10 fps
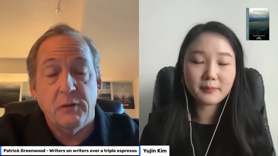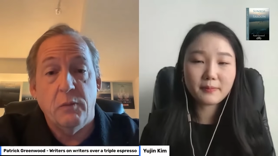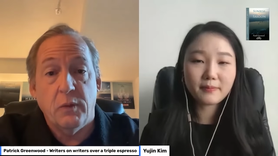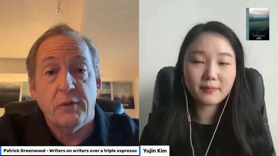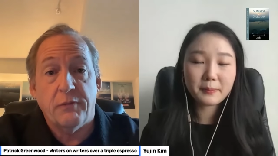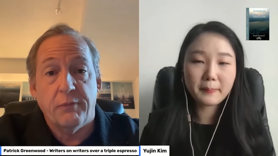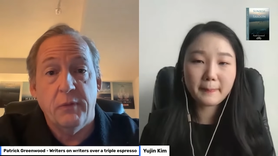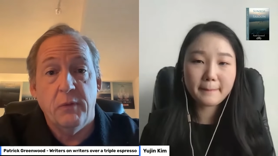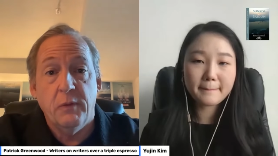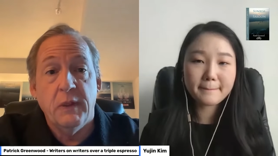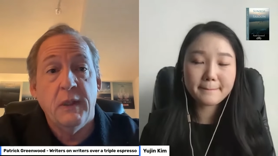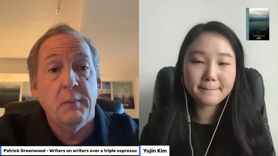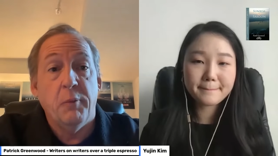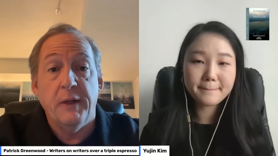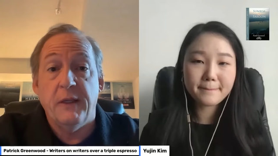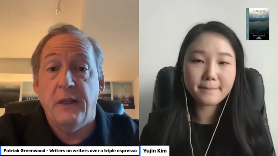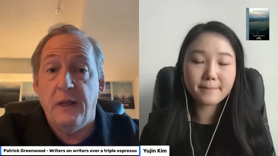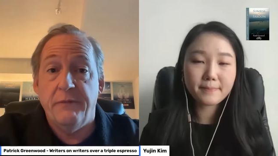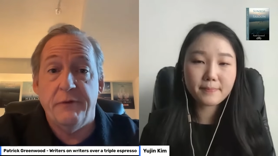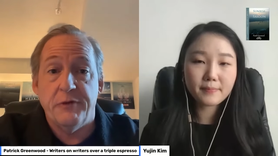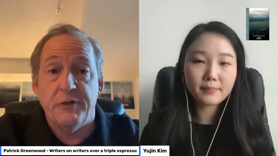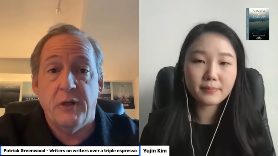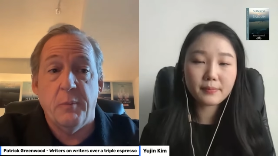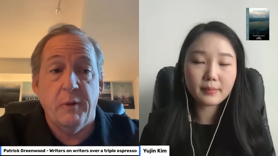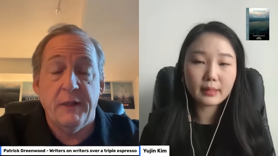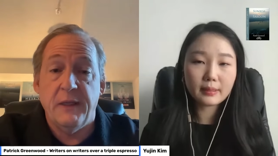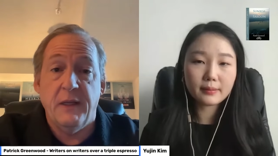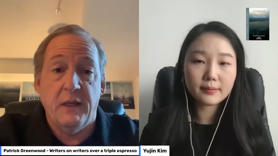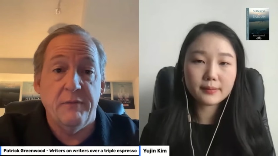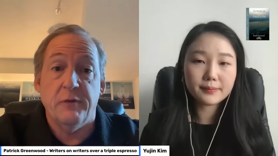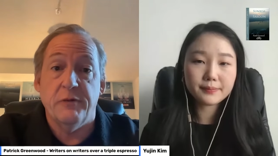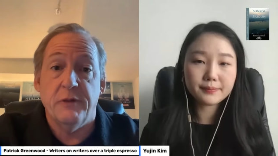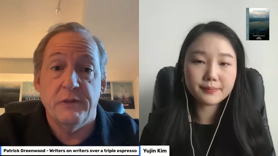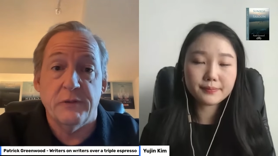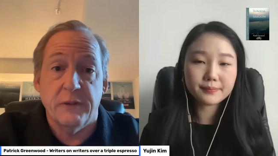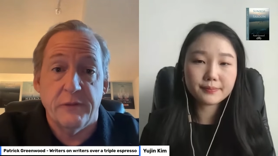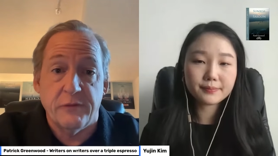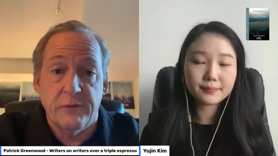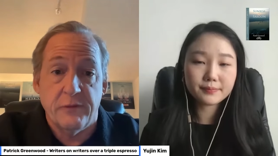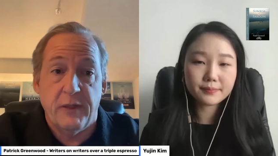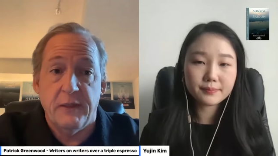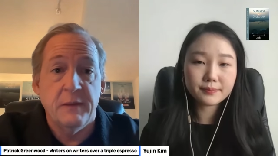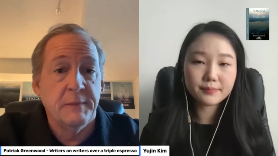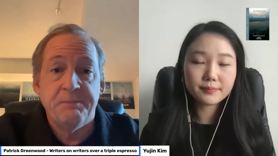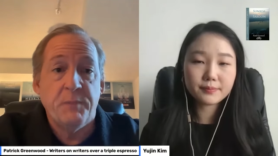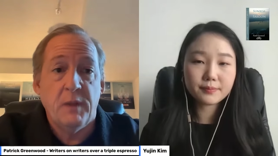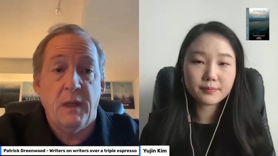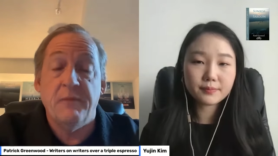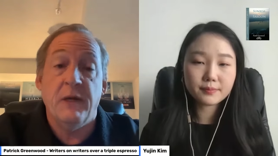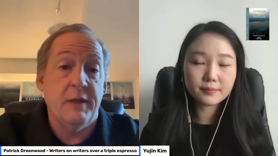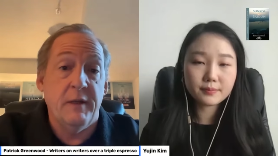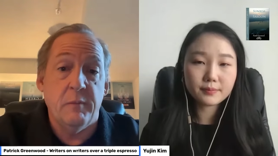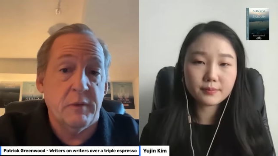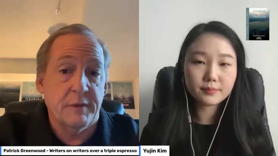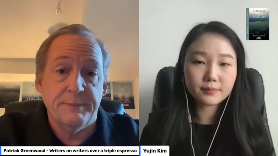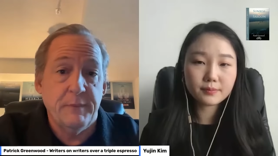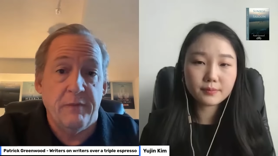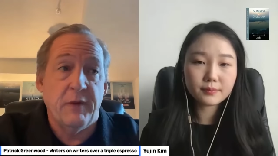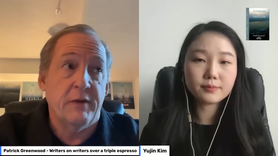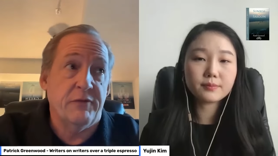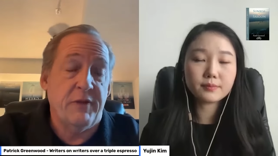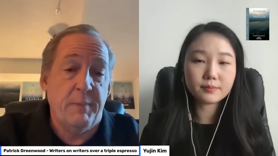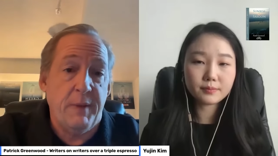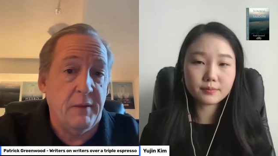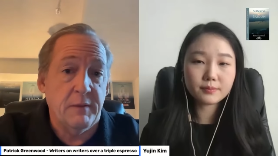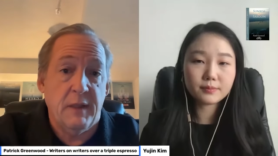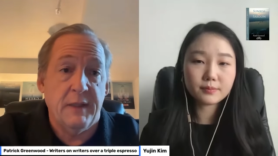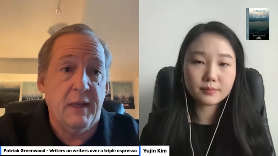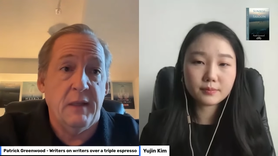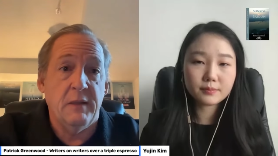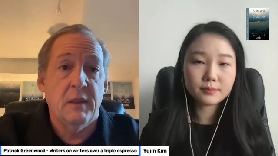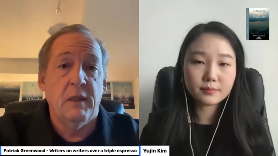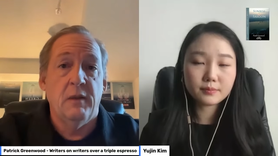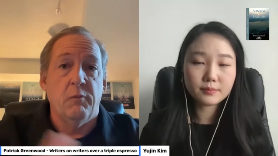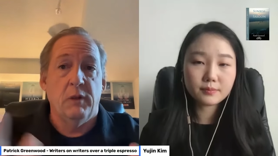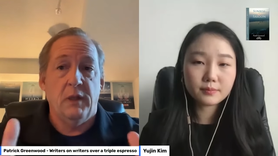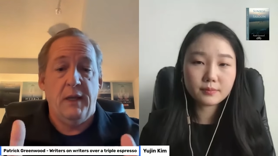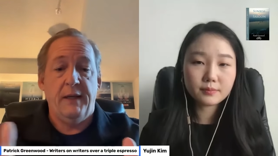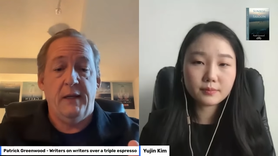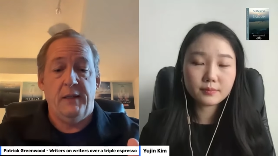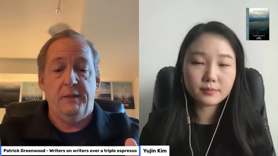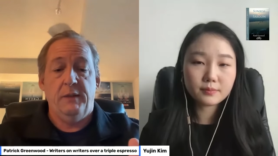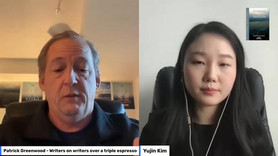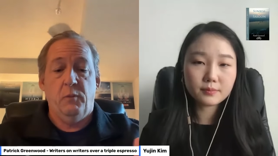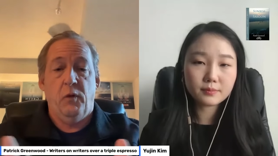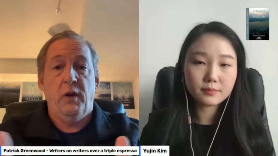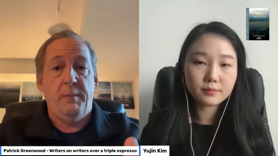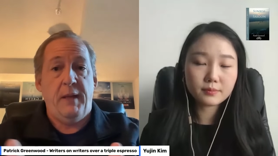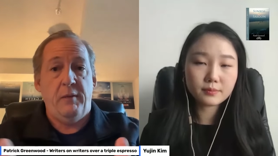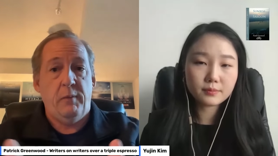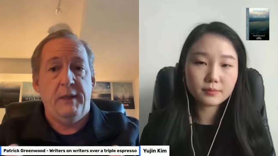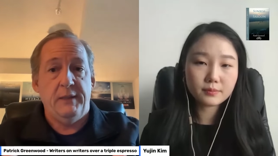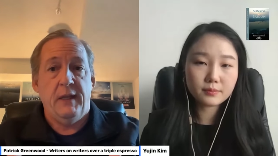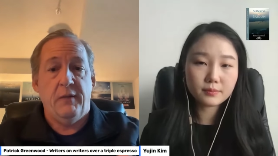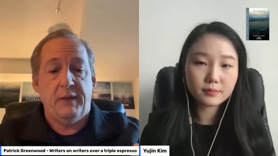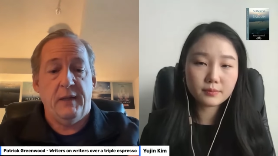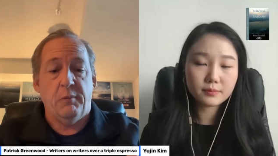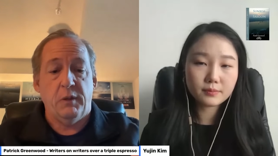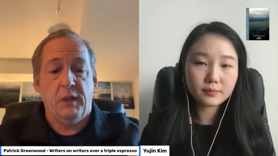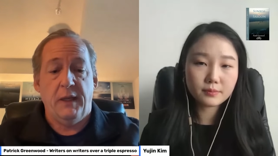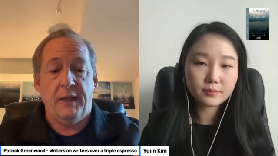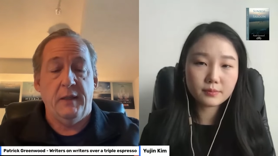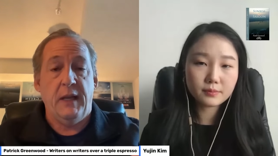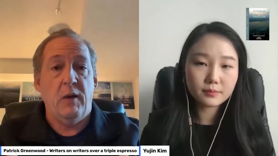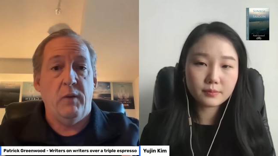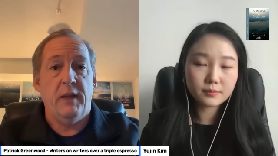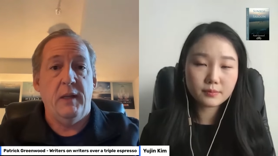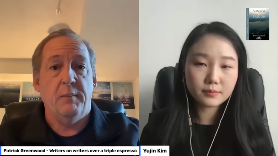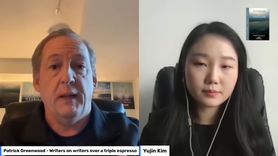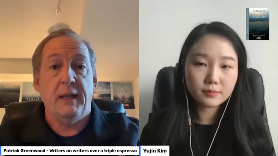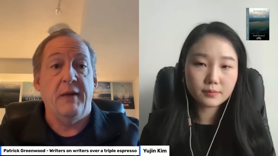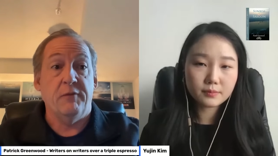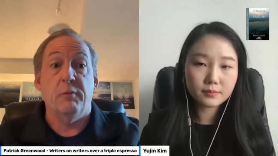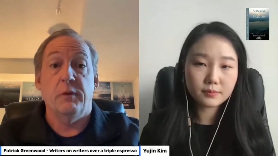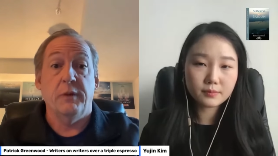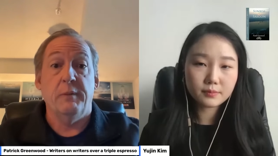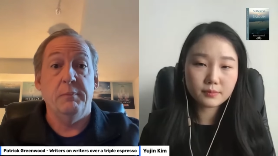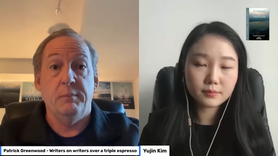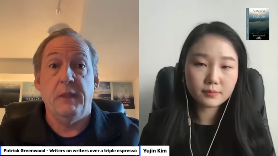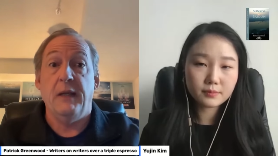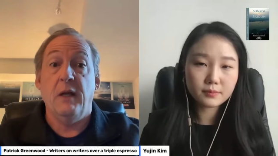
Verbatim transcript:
Speaker 1: to work through breaking out of your shell, breaking out of your traditionalism, and saying, I've got a network. I've got to step mm-hmm. out. I can't rely on where I'm at right now. I can't rely on how I am. I have to really get